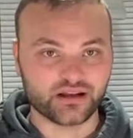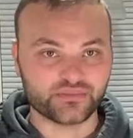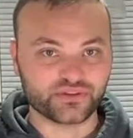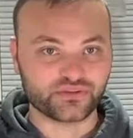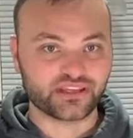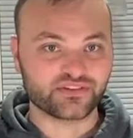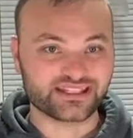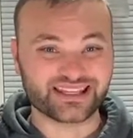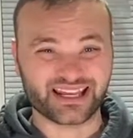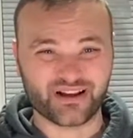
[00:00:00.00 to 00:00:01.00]
So give it
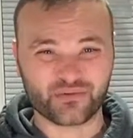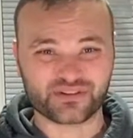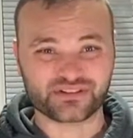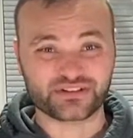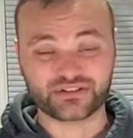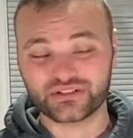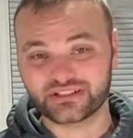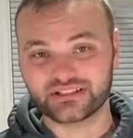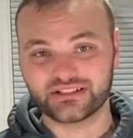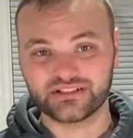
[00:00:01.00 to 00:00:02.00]
10 hours to
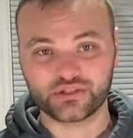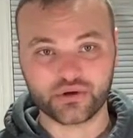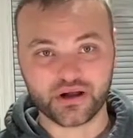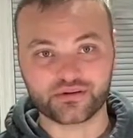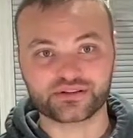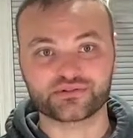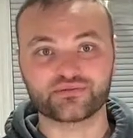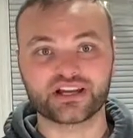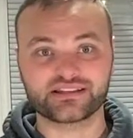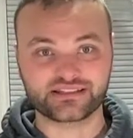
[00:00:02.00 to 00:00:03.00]
cook, 2 hours to
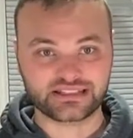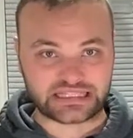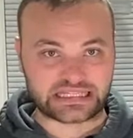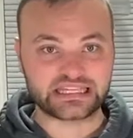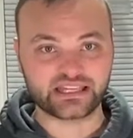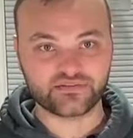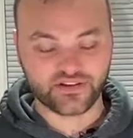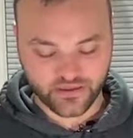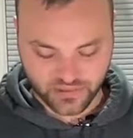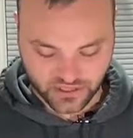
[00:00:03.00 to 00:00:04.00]
rest, eat at
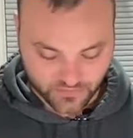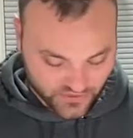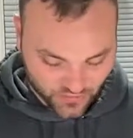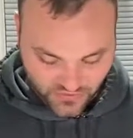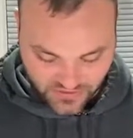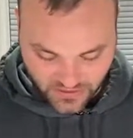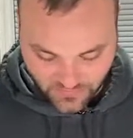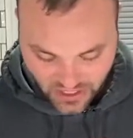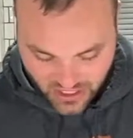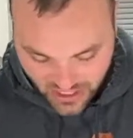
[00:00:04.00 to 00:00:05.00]
5 p.m. So we'll see.
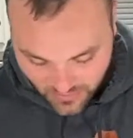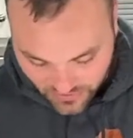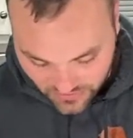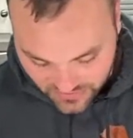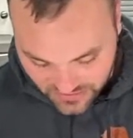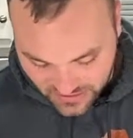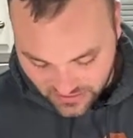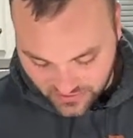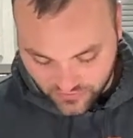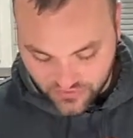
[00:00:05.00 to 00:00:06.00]
But you can see
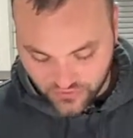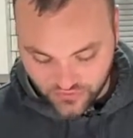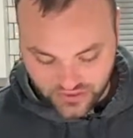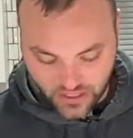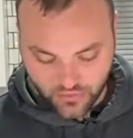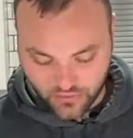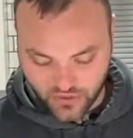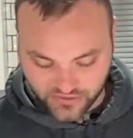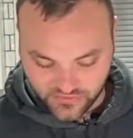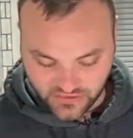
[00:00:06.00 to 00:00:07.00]
that there's two separate
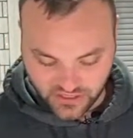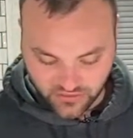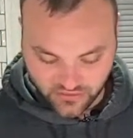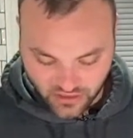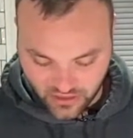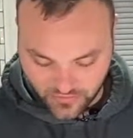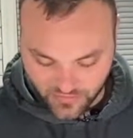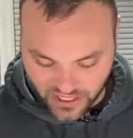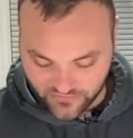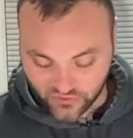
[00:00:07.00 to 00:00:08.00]
muscles here.
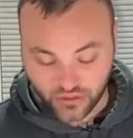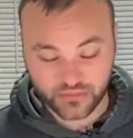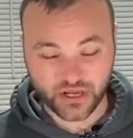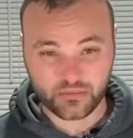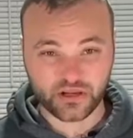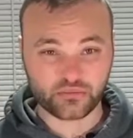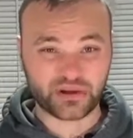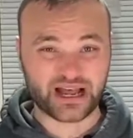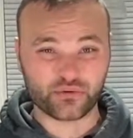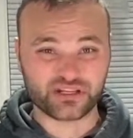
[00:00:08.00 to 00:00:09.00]
I've trimmed out about 1.5
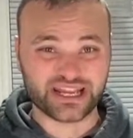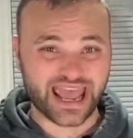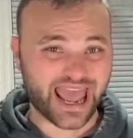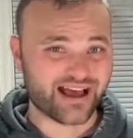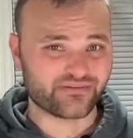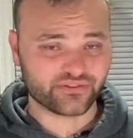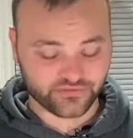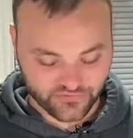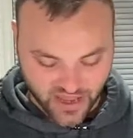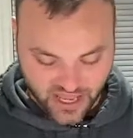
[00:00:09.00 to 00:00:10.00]
pounds of
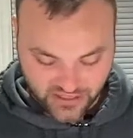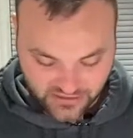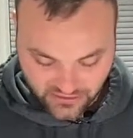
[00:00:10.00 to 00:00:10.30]
fat.